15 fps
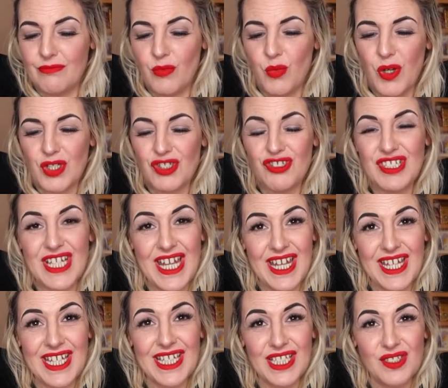what they're
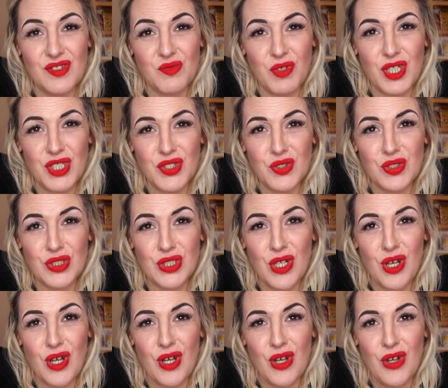taking is what I just
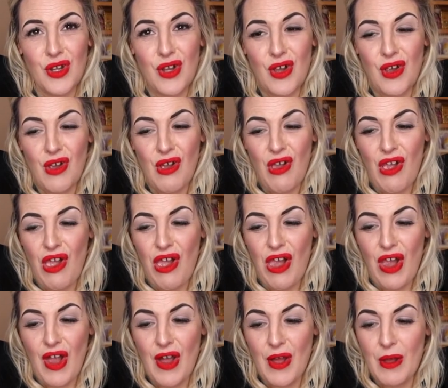got.
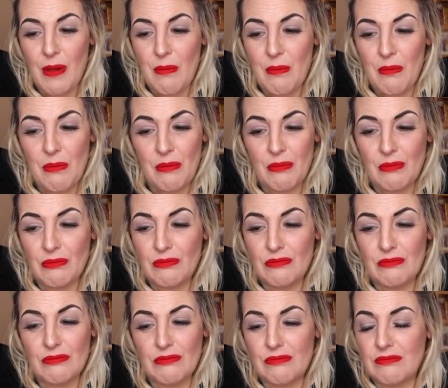
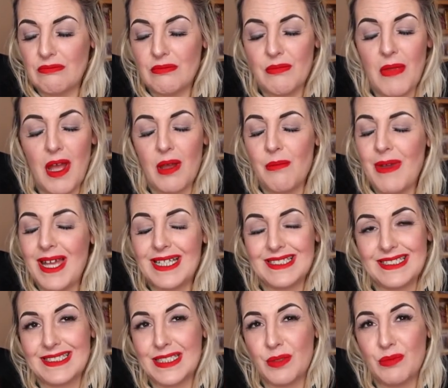A mess.
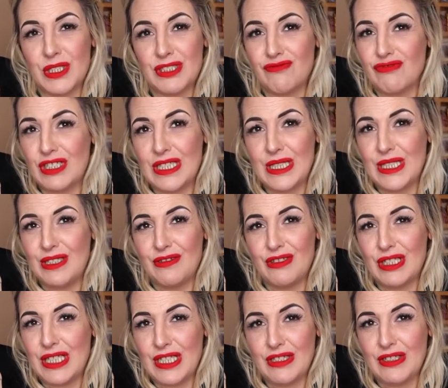Somebody's really
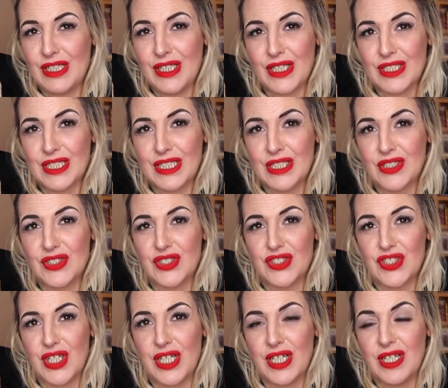clearly not thinking
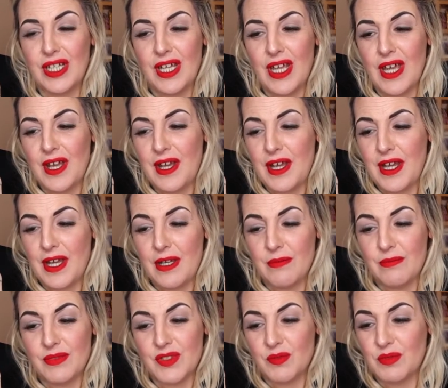straight.
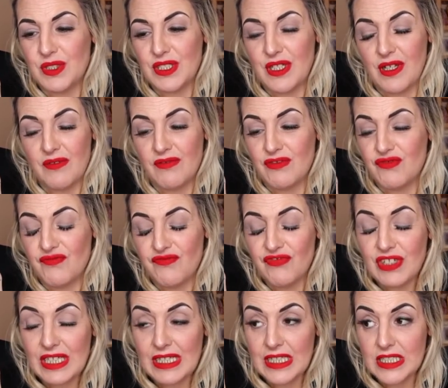Someone's life
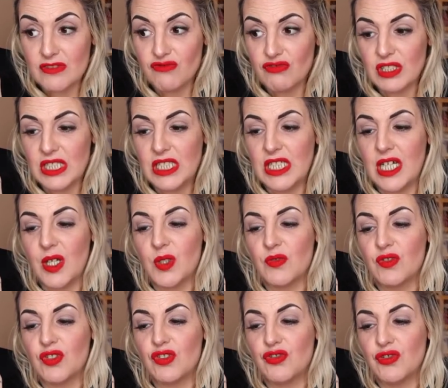feels really out
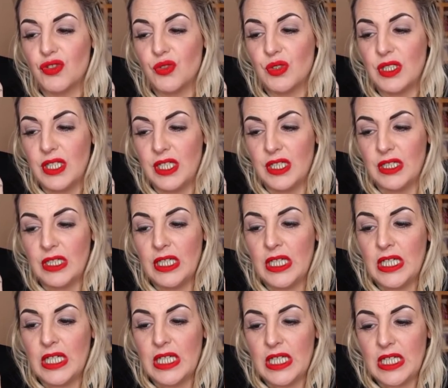of control here.
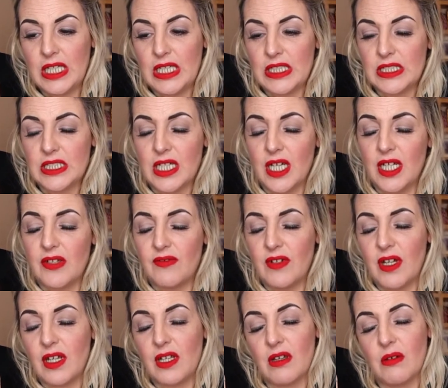It's kind of
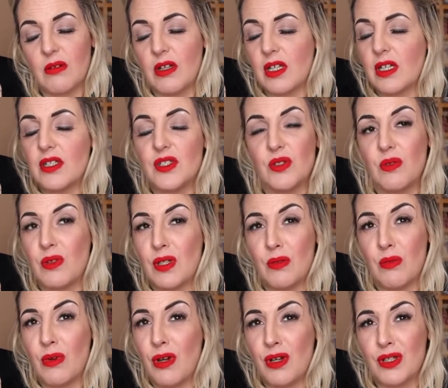like, oh, I can do what I
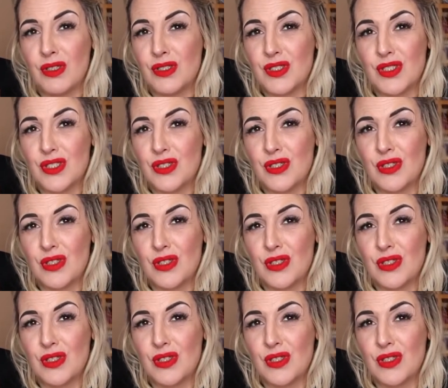want.